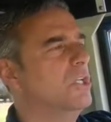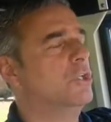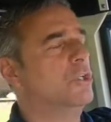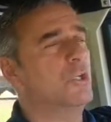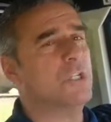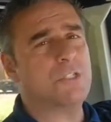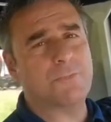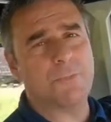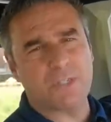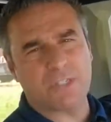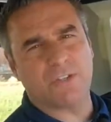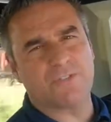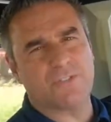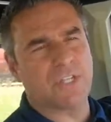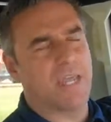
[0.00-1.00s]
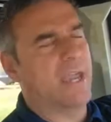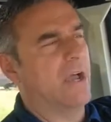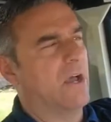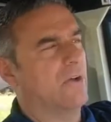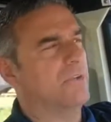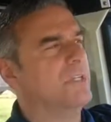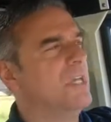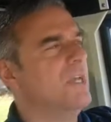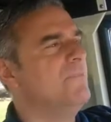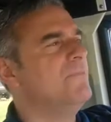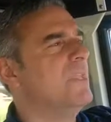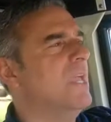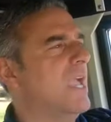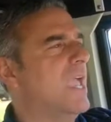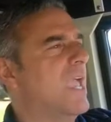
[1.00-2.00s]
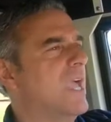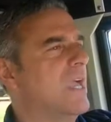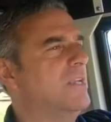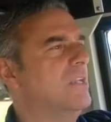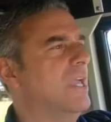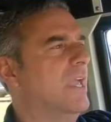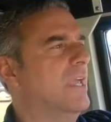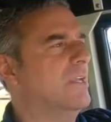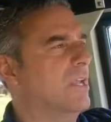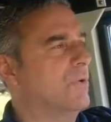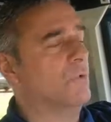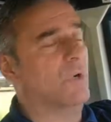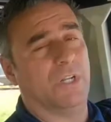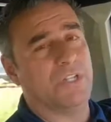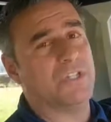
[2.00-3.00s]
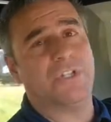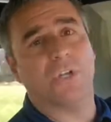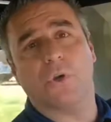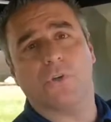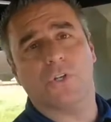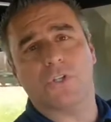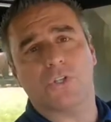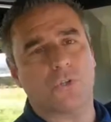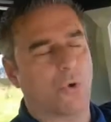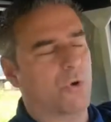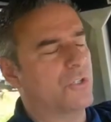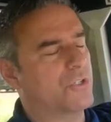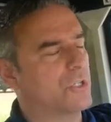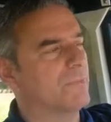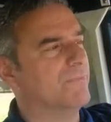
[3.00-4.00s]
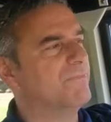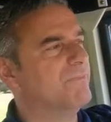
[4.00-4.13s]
crispness of sound, and it really 0 distortion.